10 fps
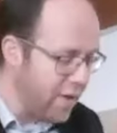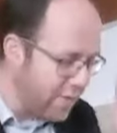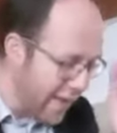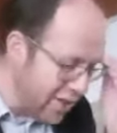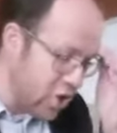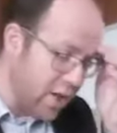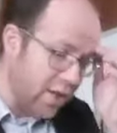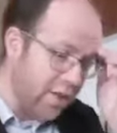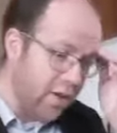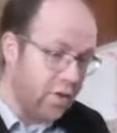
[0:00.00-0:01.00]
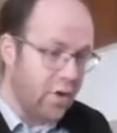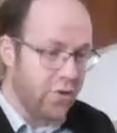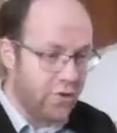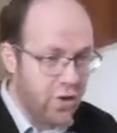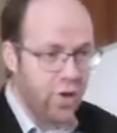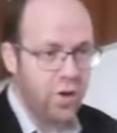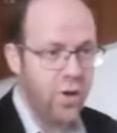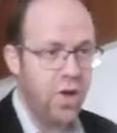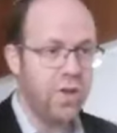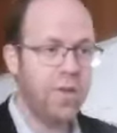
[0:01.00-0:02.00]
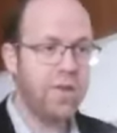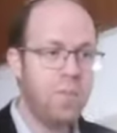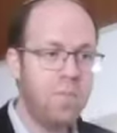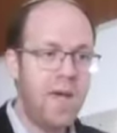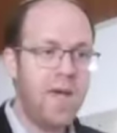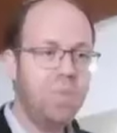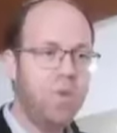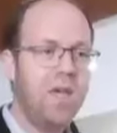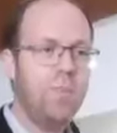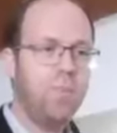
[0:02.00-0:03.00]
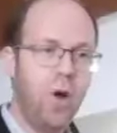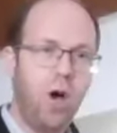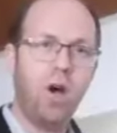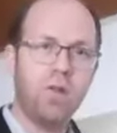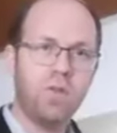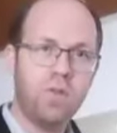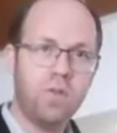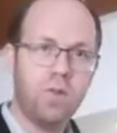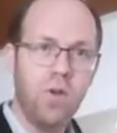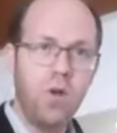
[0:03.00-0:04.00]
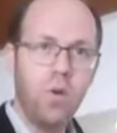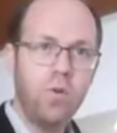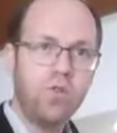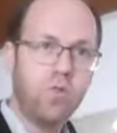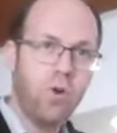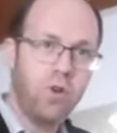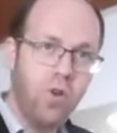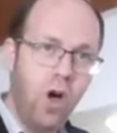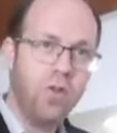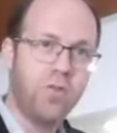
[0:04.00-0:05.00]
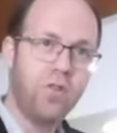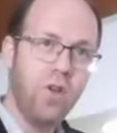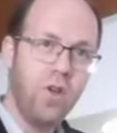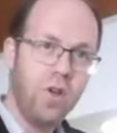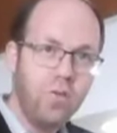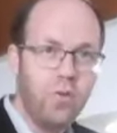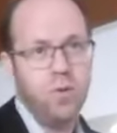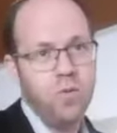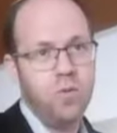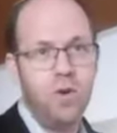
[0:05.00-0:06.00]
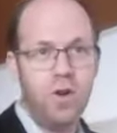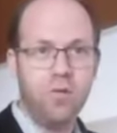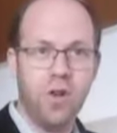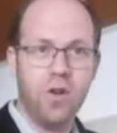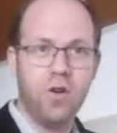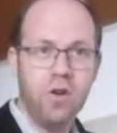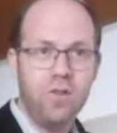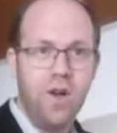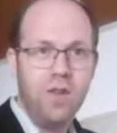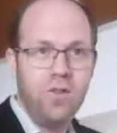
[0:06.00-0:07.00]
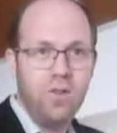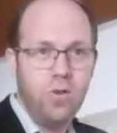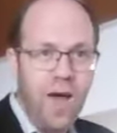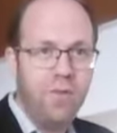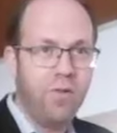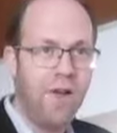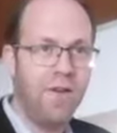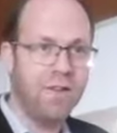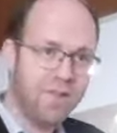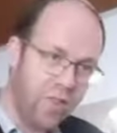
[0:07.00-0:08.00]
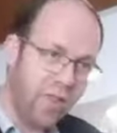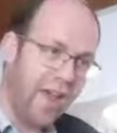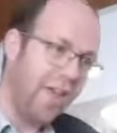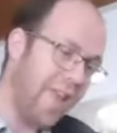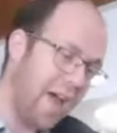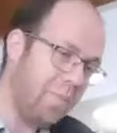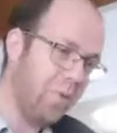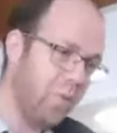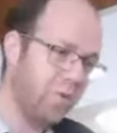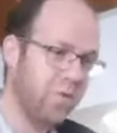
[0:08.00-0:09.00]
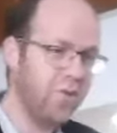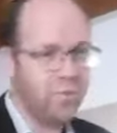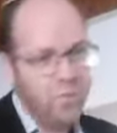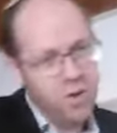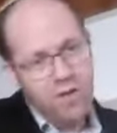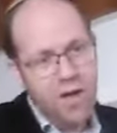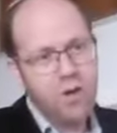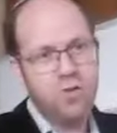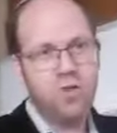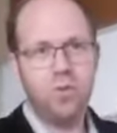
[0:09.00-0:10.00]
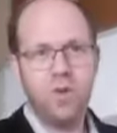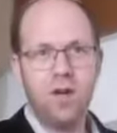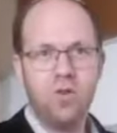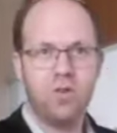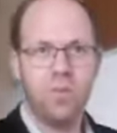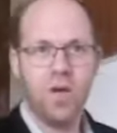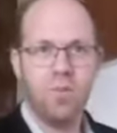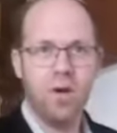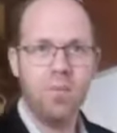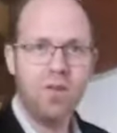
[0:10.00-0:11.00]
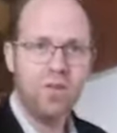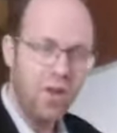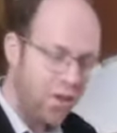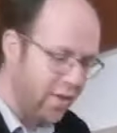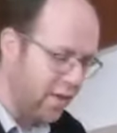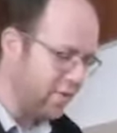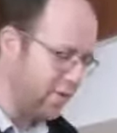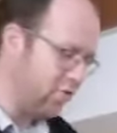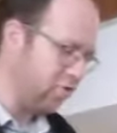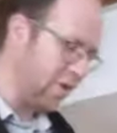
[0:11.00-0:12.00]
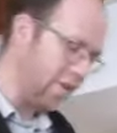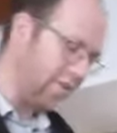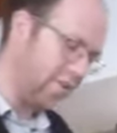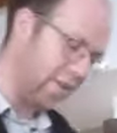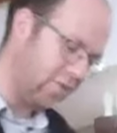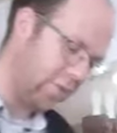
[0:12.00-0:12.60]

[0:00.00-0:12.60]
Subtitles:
But essentially, there's a concern that there may be parts which were not, which were not fully cooked, right? So you have the flour that's still there, and that bit which was not, and that could still become chametz. That's essentially what